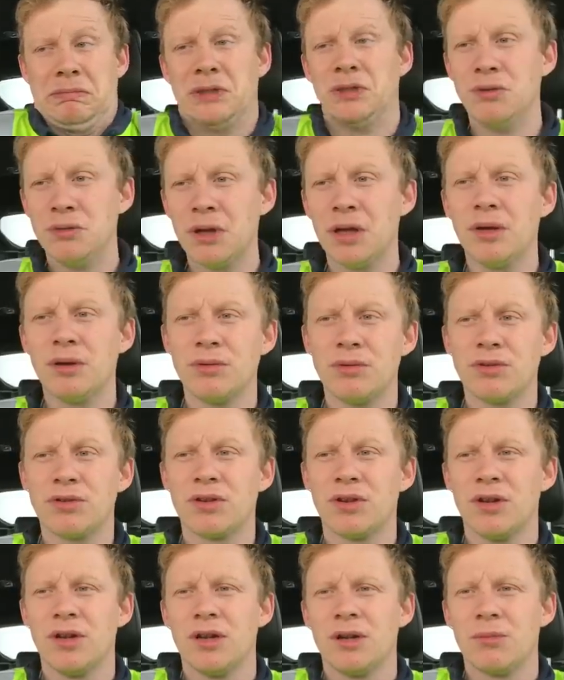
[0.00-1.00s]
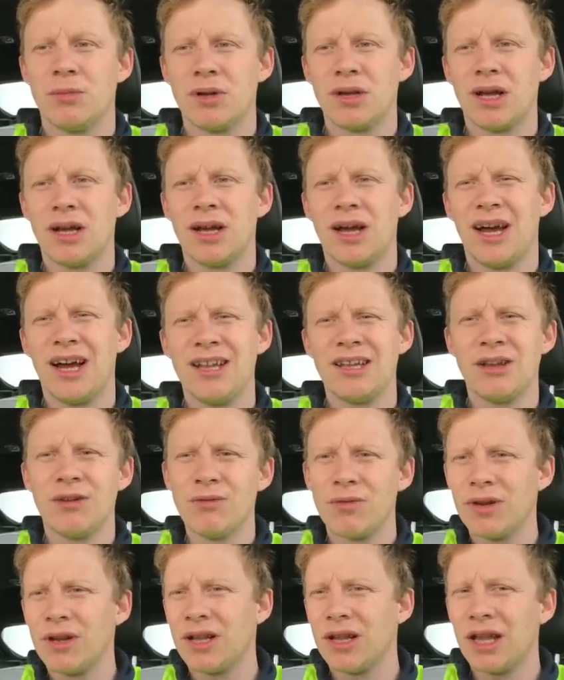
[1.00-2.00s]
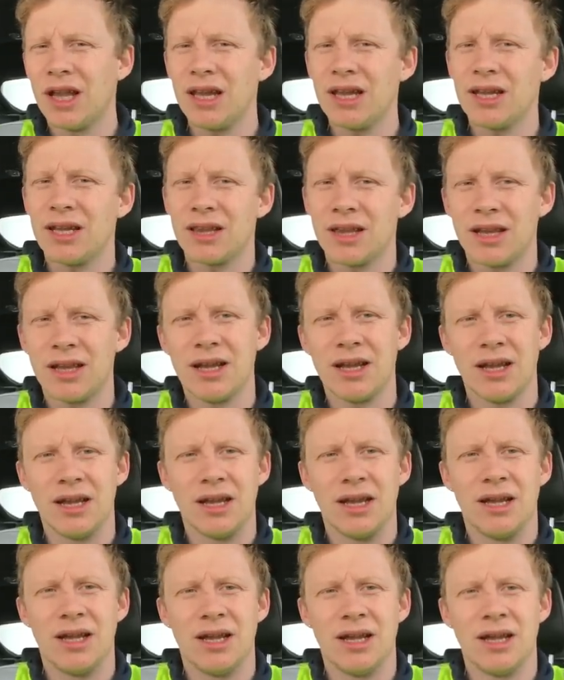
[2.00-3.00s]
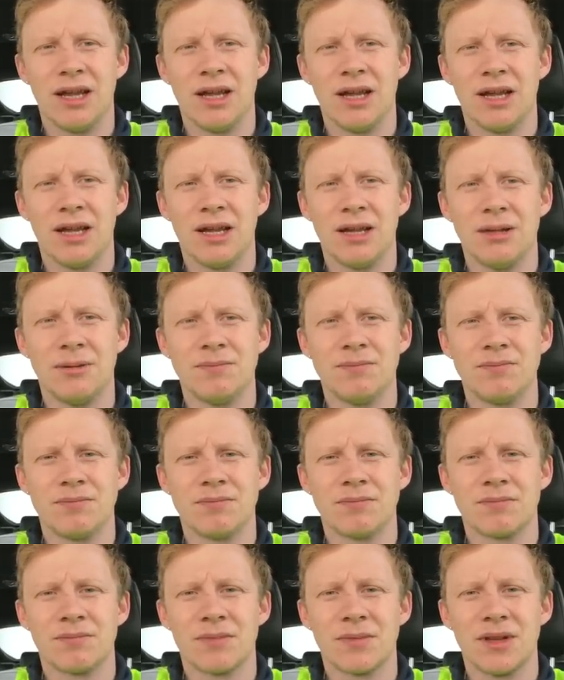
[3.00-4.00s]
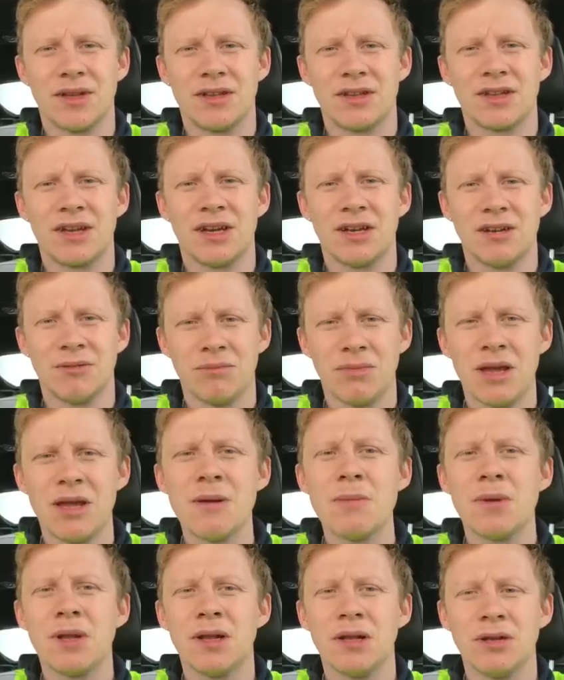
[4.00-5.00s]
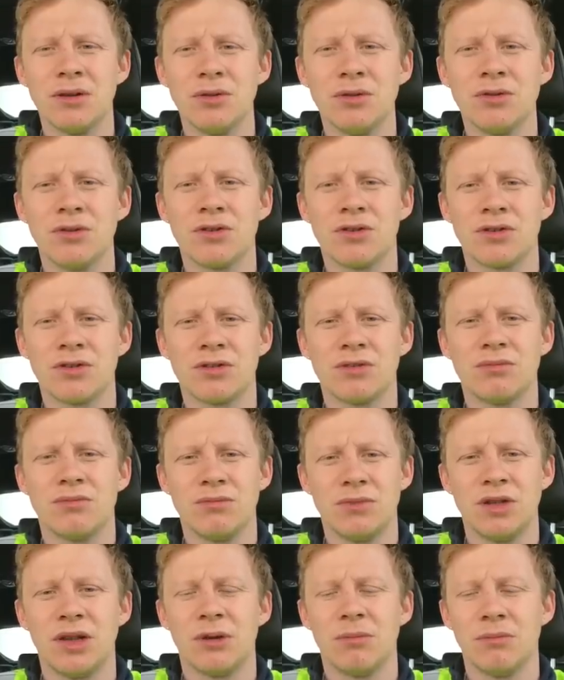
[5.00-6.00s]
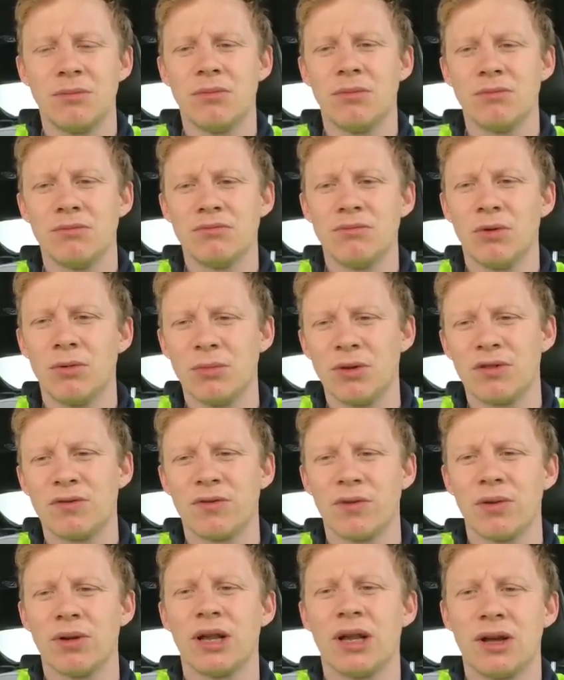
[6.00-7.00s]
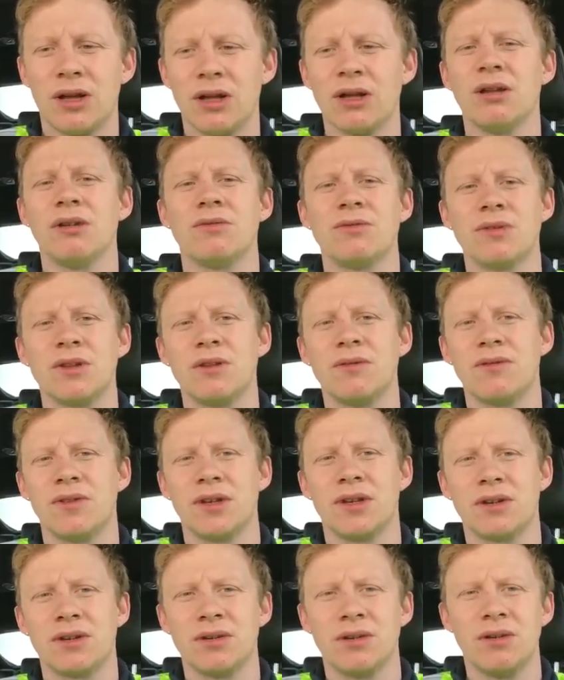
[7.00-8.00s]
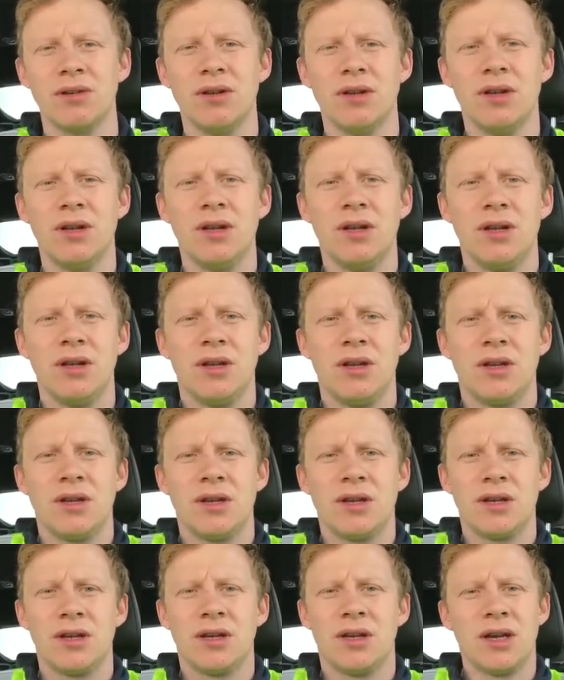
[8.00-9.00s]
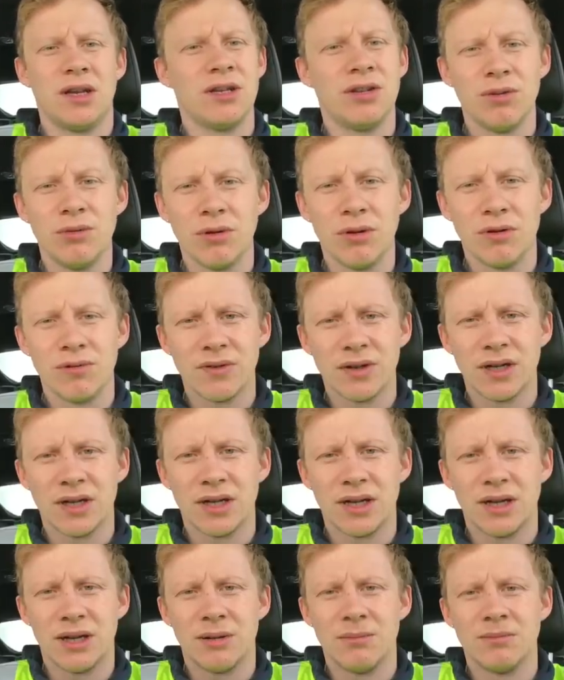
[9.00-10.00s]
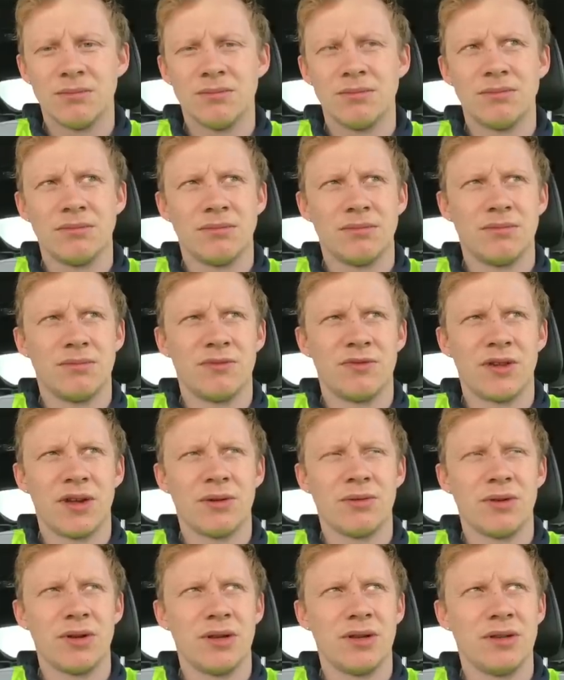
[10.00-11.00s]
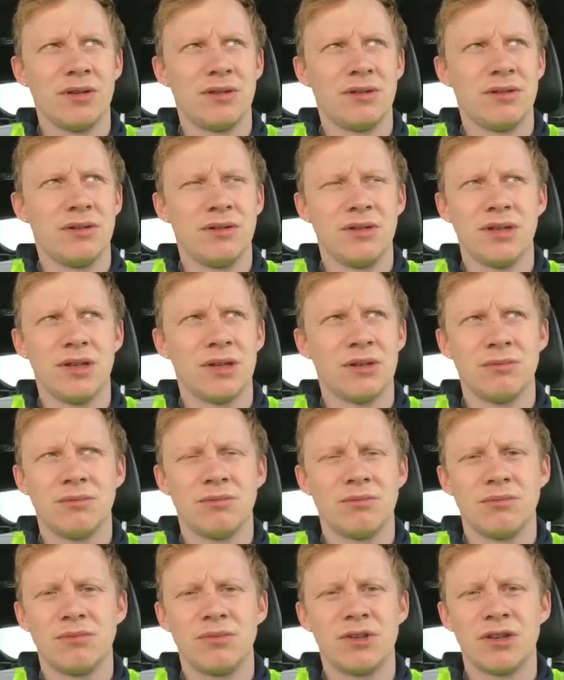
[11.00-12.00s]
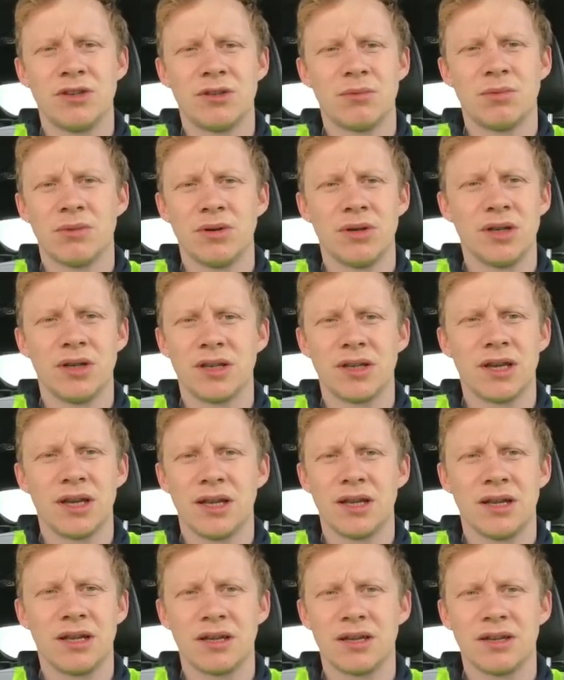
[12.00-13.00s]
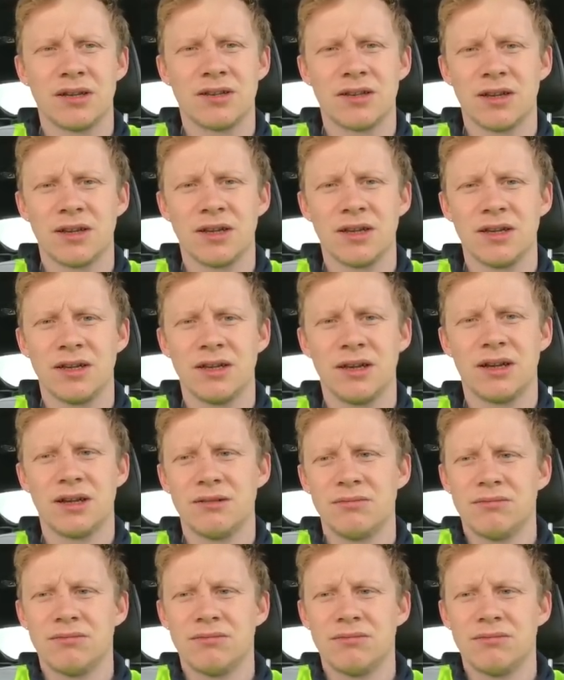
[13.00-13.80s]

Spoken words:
Who knows? But I don't really like that. It's kind of made me lose, almost fall out of love with the vehicle. I do love it. I'm very, disappointed again, like I say.